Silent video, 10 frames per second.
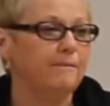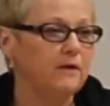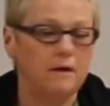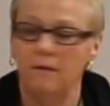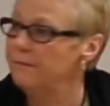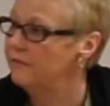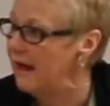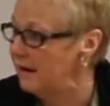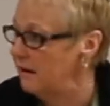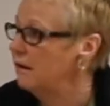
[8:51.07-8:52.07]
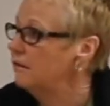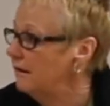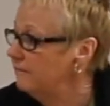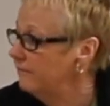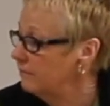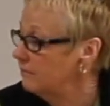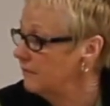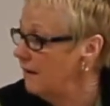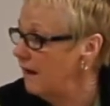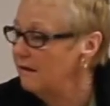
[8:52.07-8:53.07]
You know, that kind of thing.
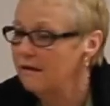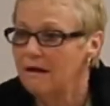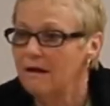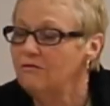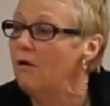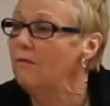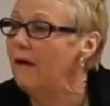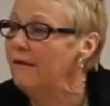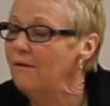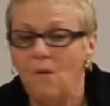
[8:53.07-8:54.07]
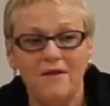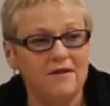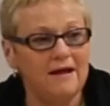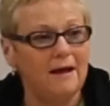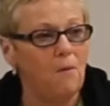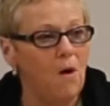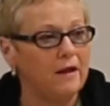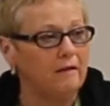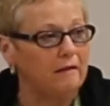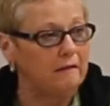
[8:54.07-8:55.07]
Okay. Don't. And the one thing I
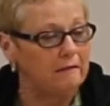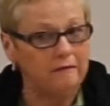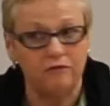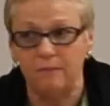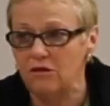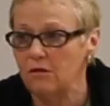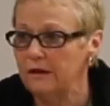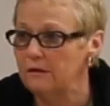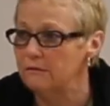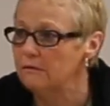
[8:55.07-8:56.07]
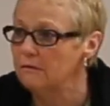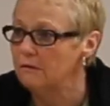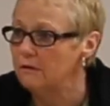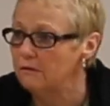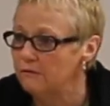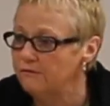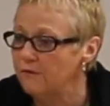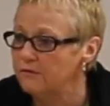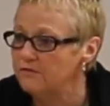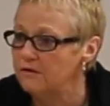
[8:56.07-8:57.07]
want, especially you new you new
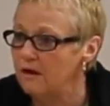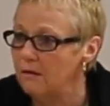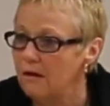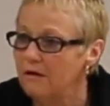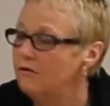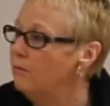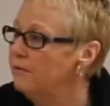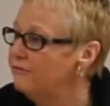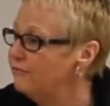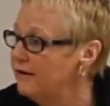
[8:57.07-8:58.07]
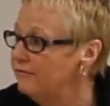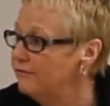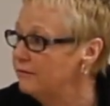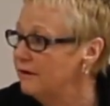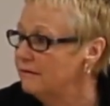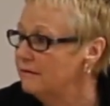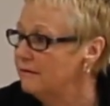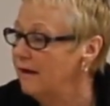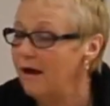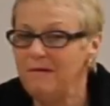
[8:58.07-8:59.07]
folks to know, don't be afraid of food.
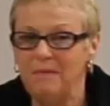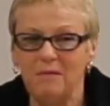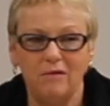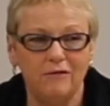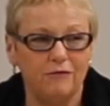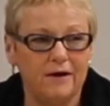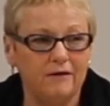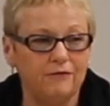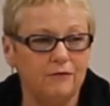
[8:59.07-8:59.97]
How many people were afraid of